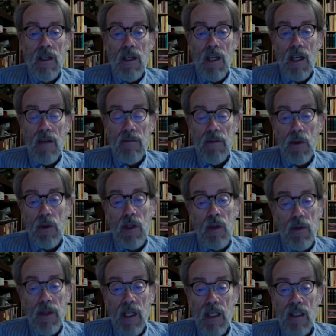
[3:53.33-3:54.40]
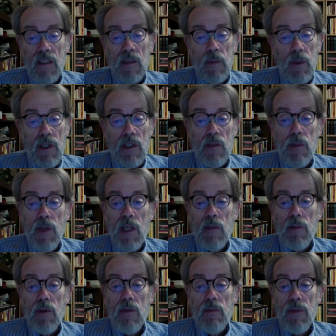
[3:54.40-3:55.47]
And voting with hand-marked
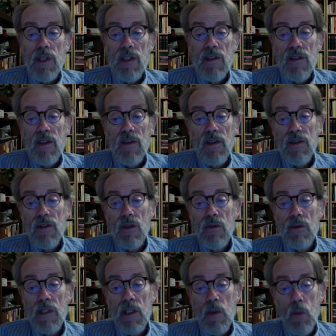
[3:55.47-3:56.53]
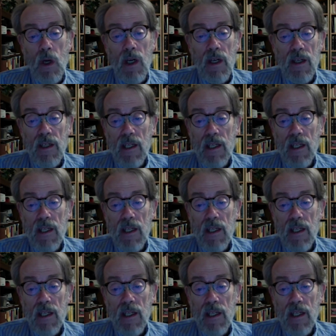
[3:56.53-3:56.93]
paper means that there's only one